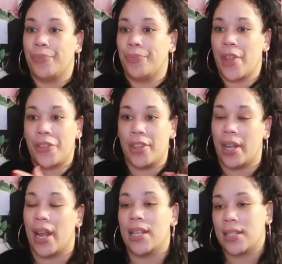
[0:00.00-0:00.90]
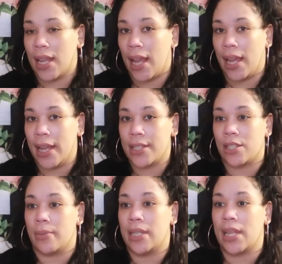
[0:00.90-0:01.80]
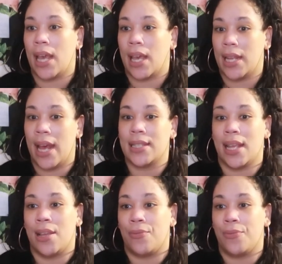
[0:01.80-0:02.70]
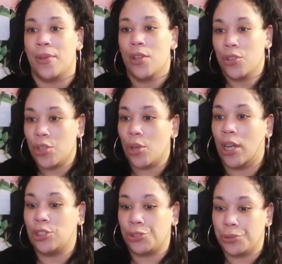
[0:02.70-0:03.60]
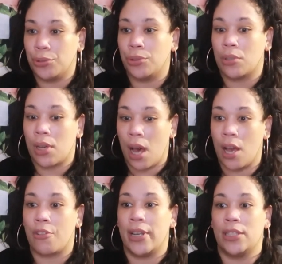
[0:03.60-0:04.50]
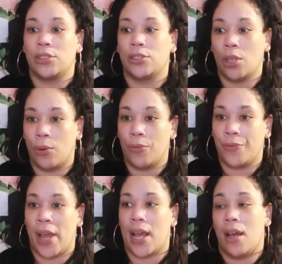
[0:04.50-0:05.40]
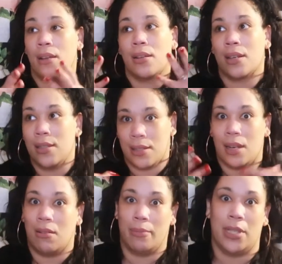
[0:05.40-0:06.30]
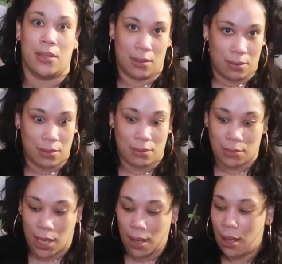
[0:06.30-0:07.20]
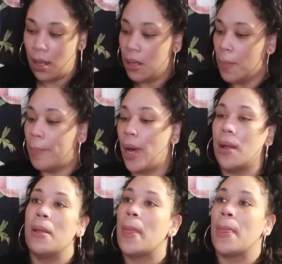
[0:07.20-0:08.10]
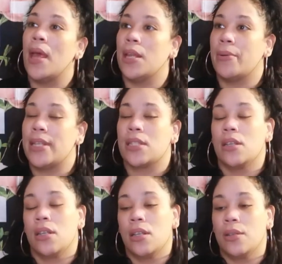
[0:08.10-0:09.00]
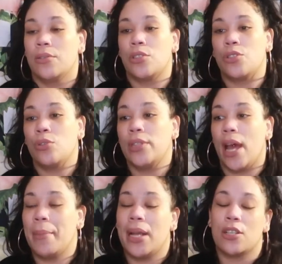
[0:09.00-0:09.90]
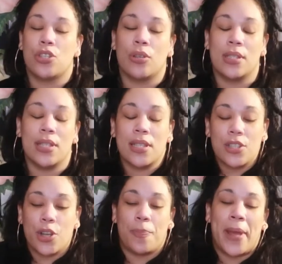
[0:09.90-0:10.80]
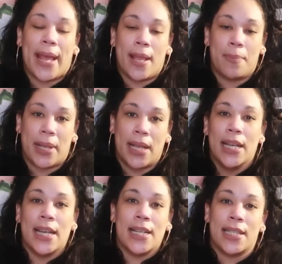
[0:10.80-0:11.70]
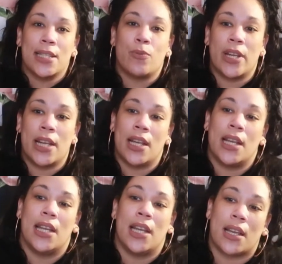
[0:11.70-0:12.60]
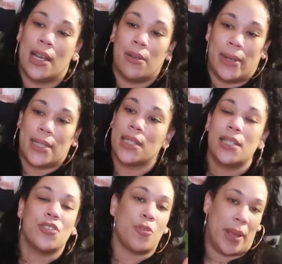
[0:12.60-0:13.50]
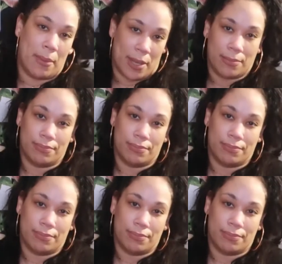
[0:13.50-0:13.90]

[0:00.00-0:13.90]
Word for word: nothing that I say is to be taken as a, you know, a true concrete stone fact because I'm not to you, okay? But anyways, the two, I mean, this is your baby and this is where, it, anyways, this is your baby.